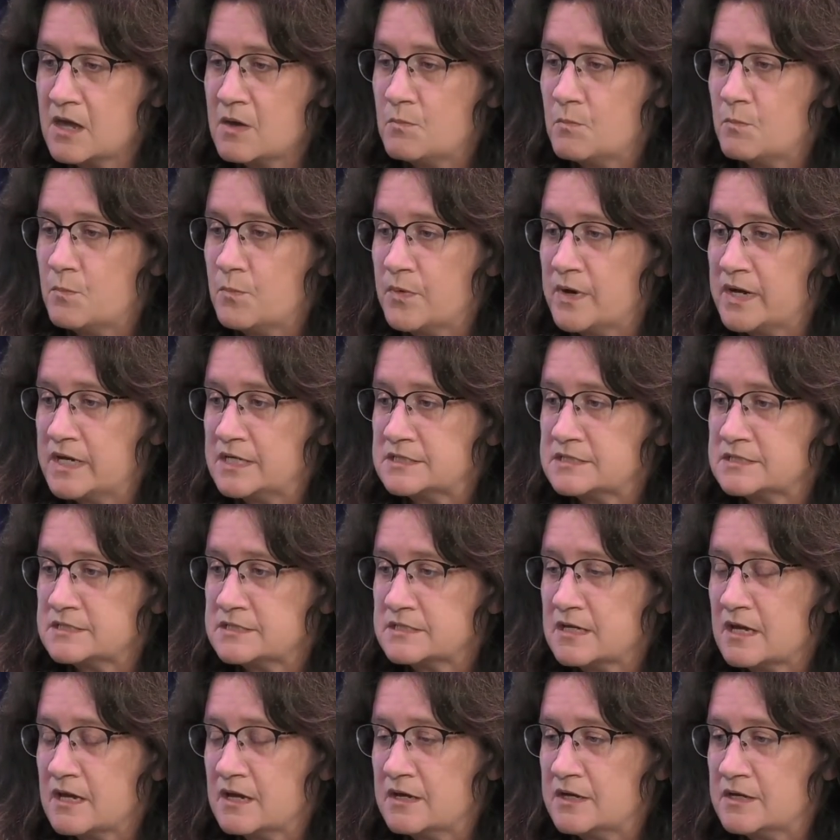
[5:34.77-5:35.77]
But
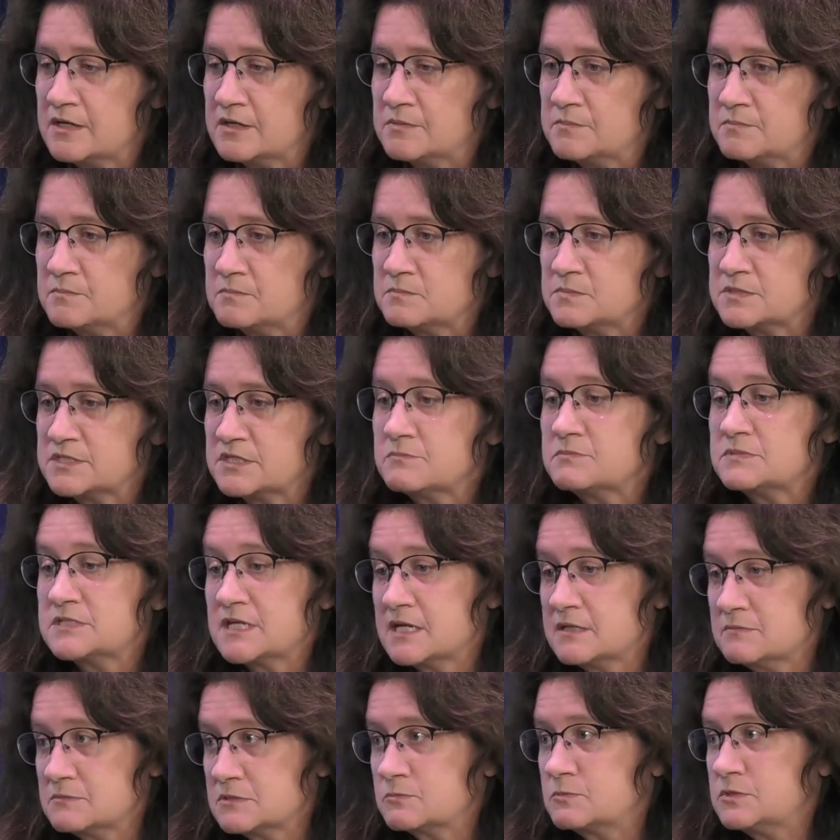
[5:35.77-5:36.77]
um,
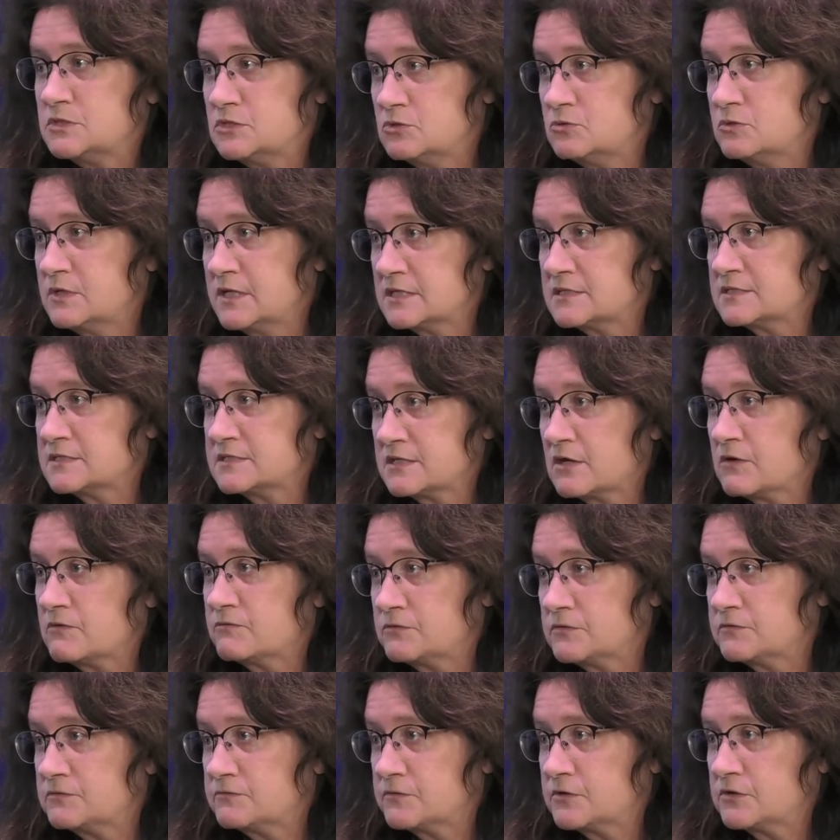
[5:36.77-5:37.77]
sometimes we do get self
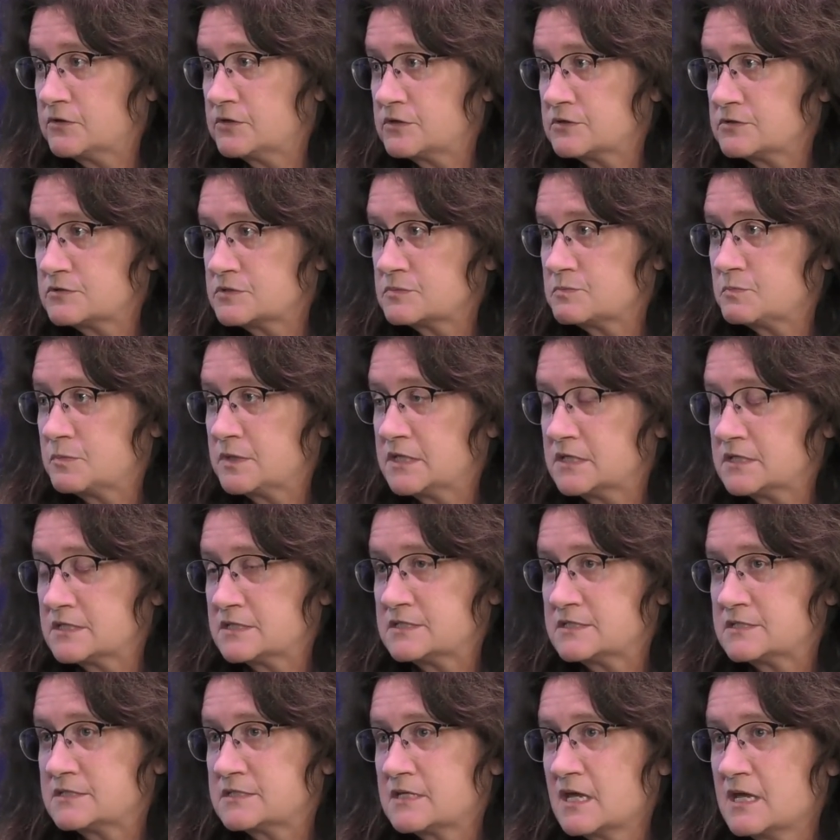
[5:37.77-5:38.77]
referrals
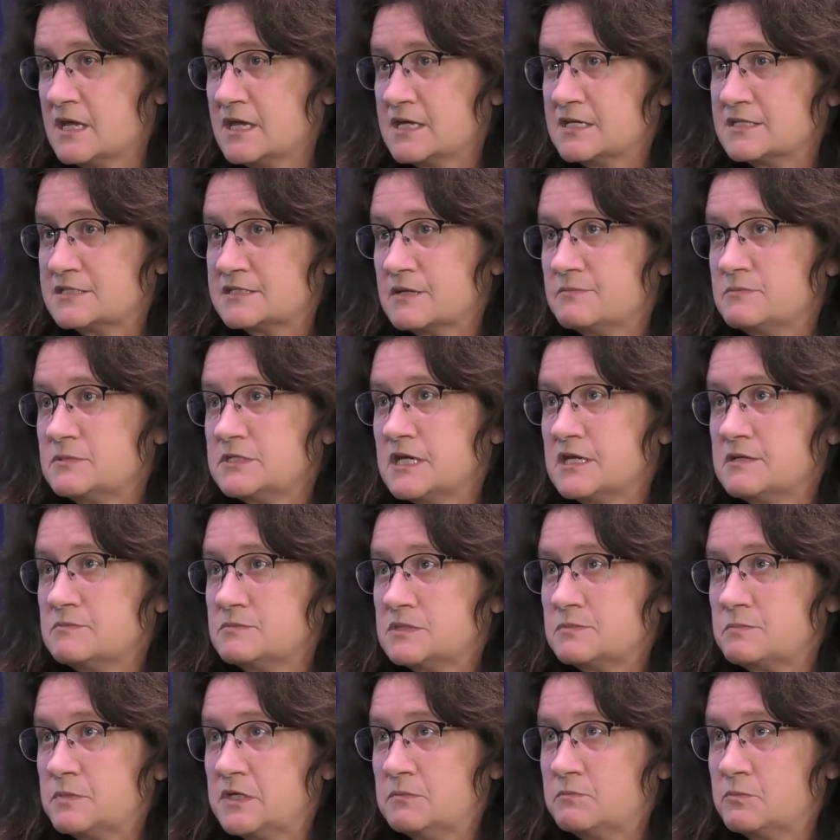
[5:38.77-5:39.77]
because
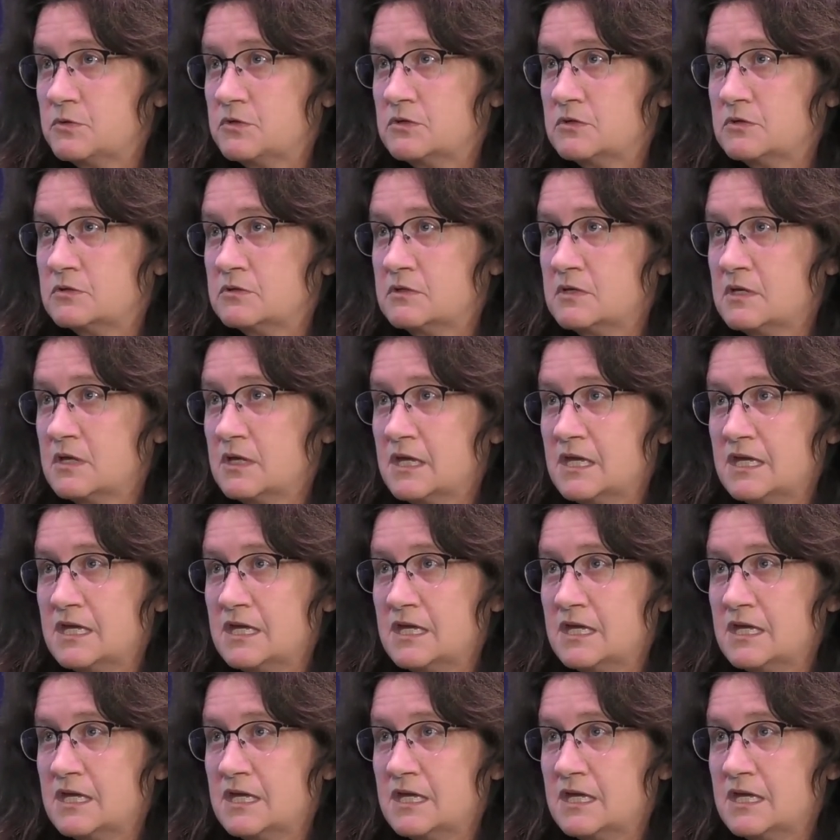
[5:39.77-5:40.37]
sometimes people,